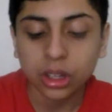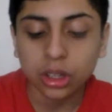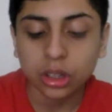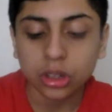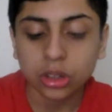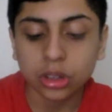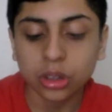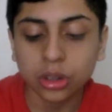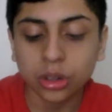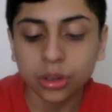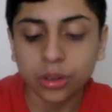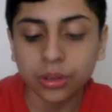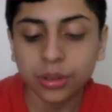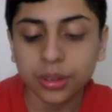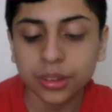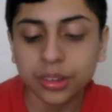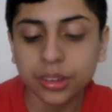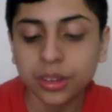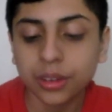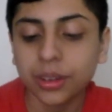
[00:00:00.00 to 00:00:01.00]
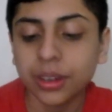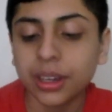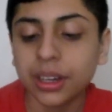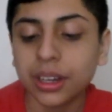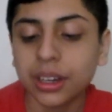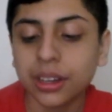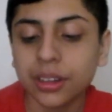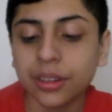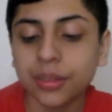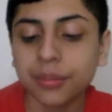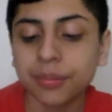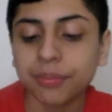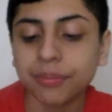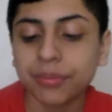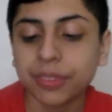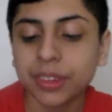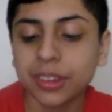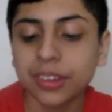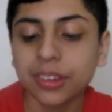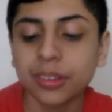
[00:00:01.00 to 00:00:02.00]
So let's go ahead and um,
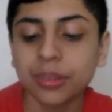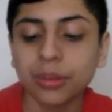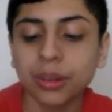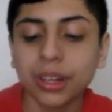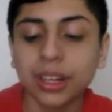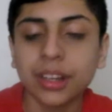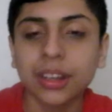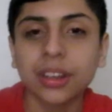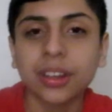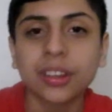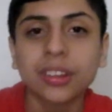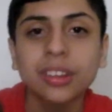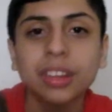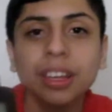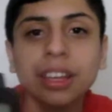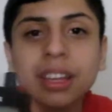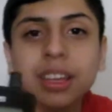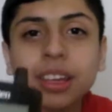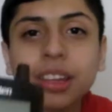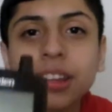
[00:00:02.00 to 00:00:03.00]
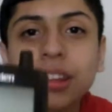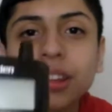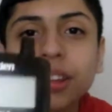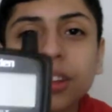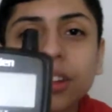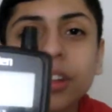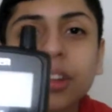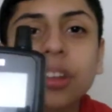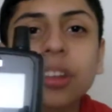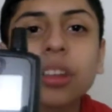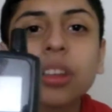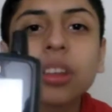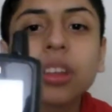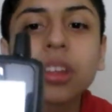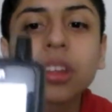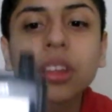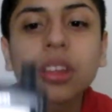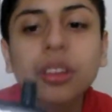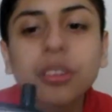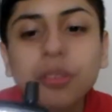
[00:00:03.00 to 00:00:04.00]
this is what it looks like. It's a
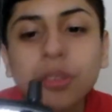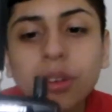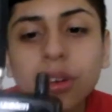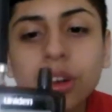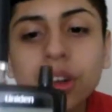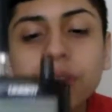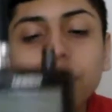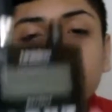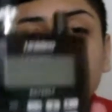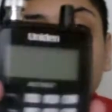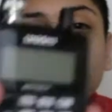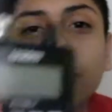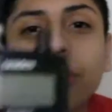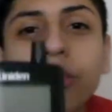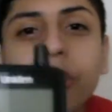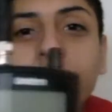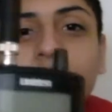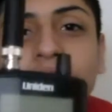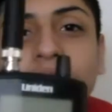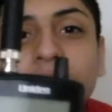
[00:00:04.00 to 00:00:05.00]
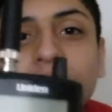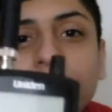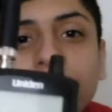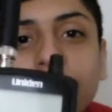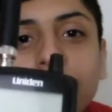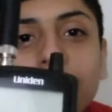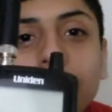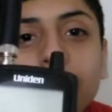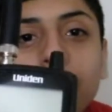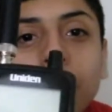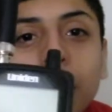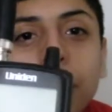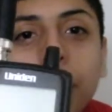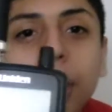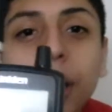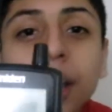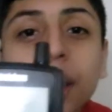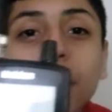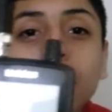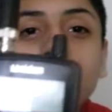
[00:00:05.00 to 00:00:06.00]
for any of you real finish out there if you want to
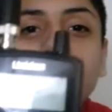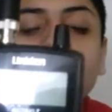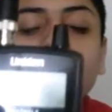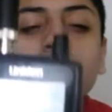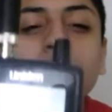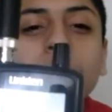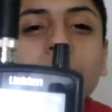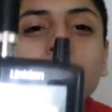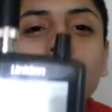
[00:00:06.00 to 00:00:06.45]
buy it,